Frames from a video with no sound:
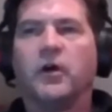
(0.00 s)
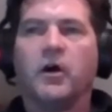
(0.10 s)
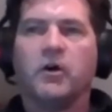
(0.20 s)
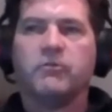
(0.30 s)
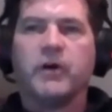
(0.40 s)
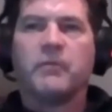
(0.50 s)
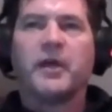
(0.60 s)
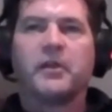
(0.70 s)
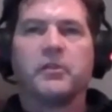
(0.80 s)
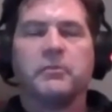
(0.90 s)
of a
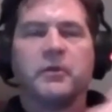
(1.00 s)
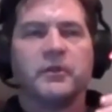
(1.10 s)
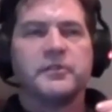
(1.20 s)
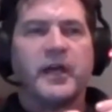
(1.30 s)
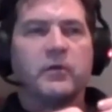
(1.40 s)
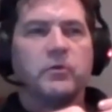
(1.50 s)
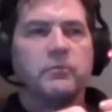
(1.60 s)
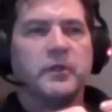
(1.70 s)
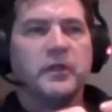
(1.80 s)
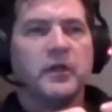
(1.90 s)
man-in-the-middle attack would
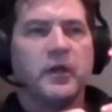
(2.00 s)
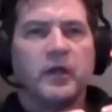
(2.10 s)
be,